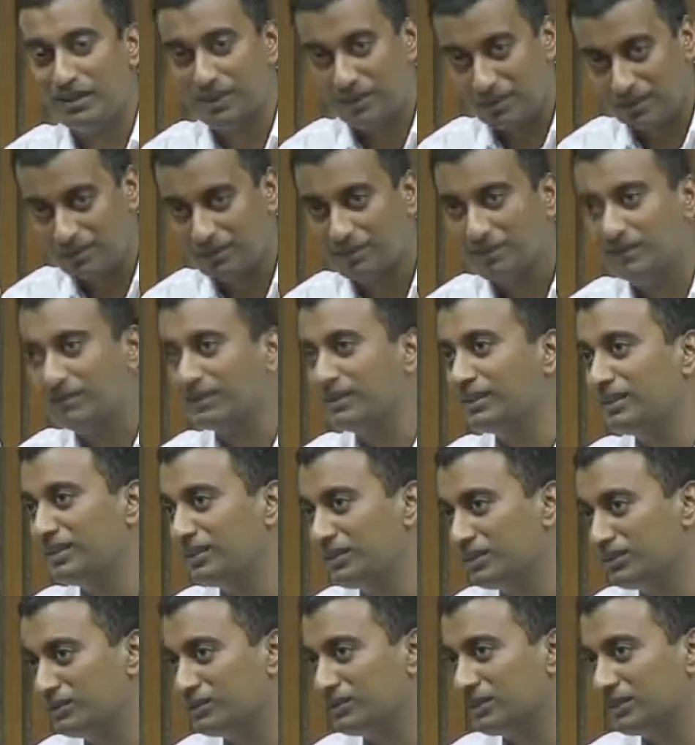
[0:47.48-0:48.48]
a critical
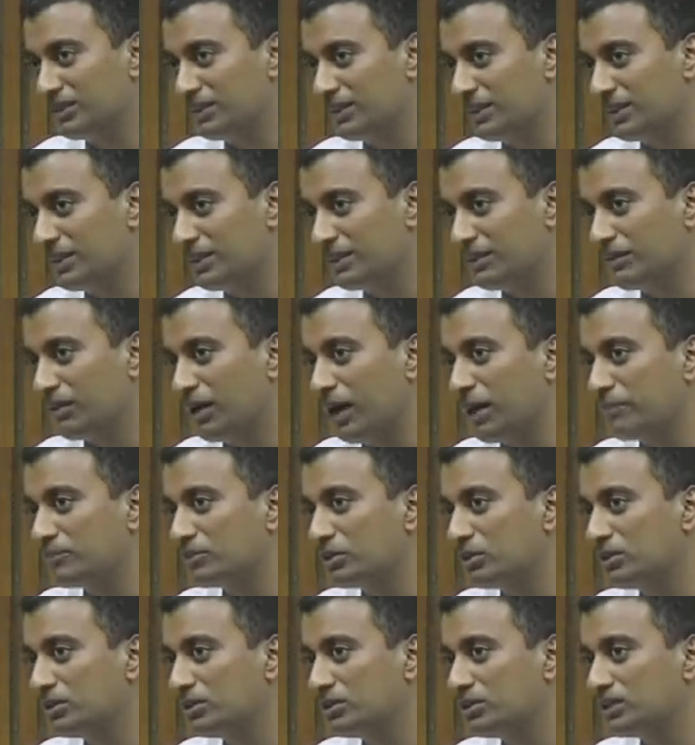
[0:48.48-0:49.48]
note, and I'm
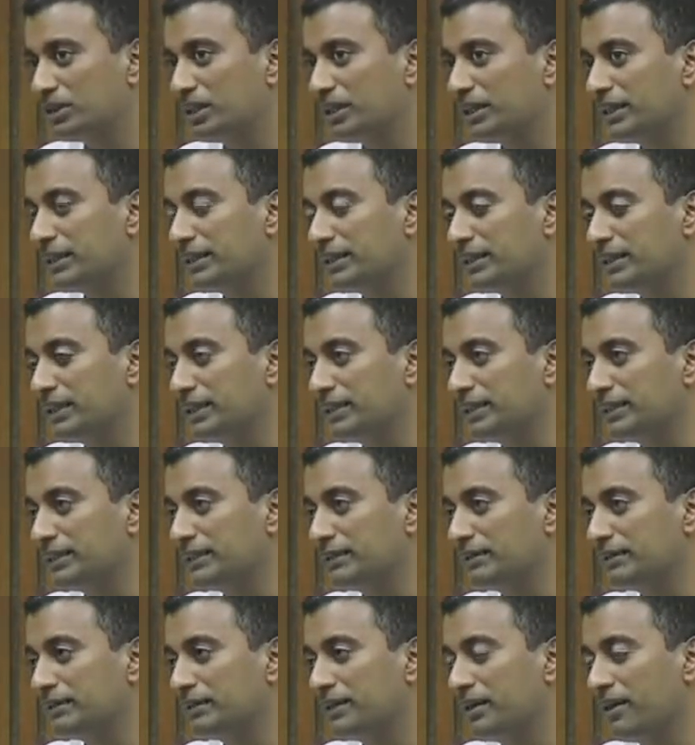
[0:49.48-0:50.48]
going to try
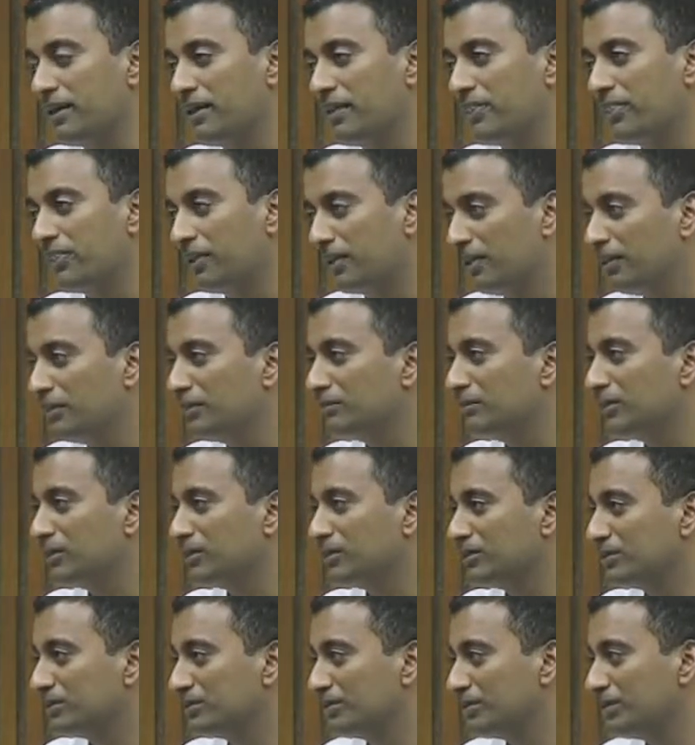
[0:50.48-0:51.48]
and think
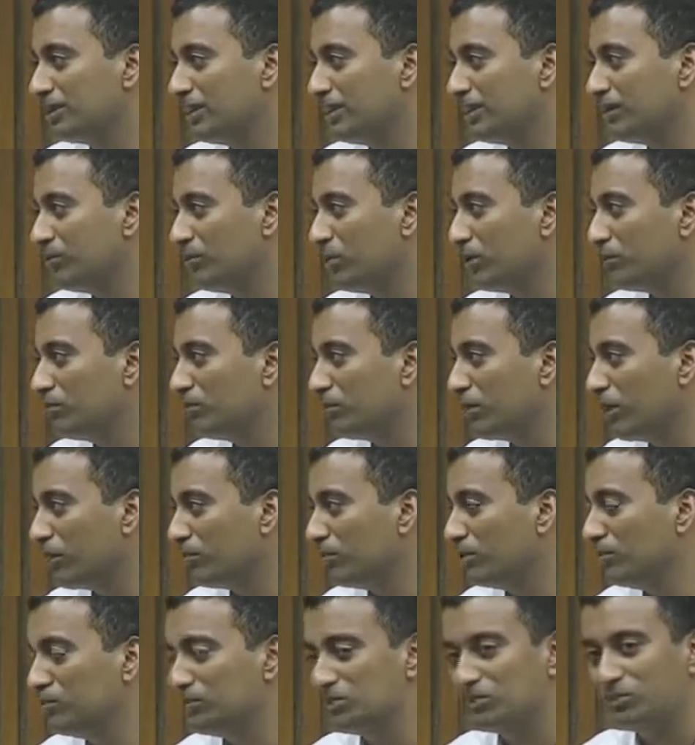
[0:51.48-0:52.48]
about what
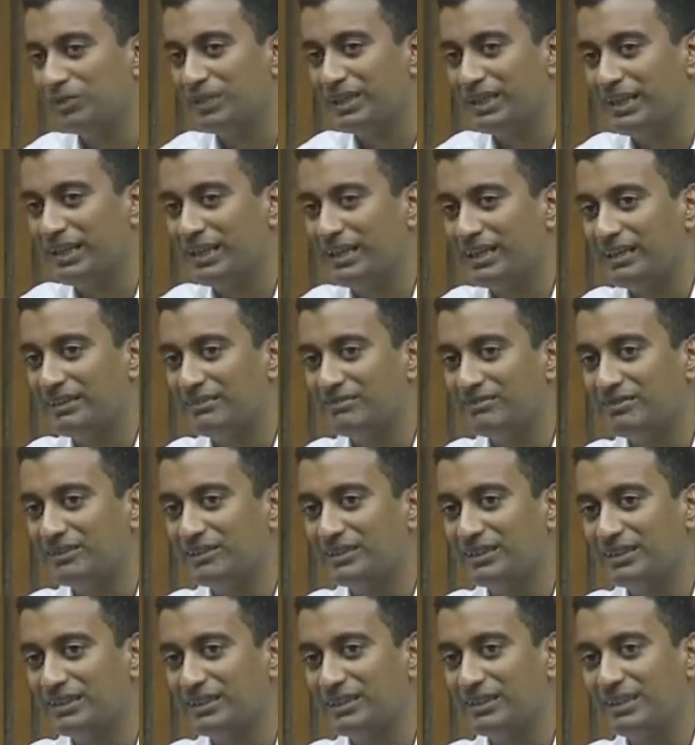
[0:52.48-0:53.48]
problems we have
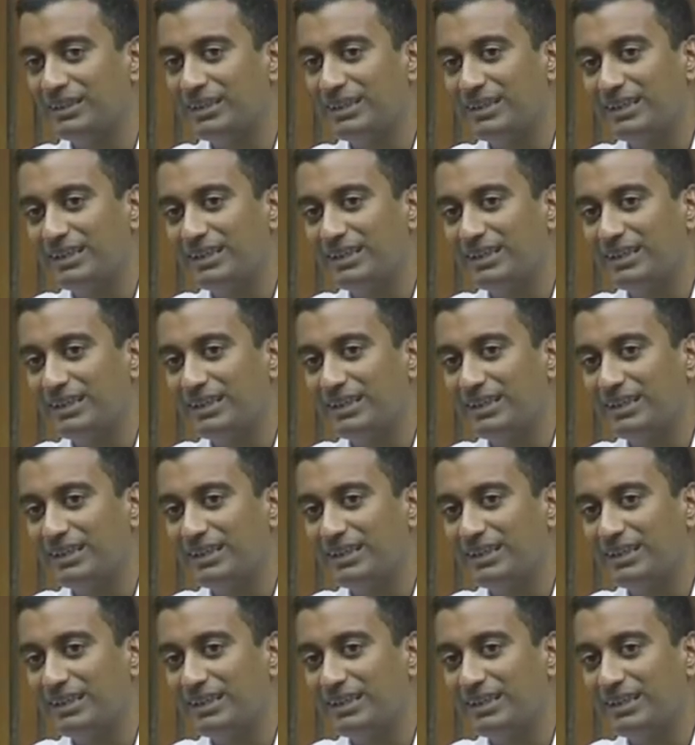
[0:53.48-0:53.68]
in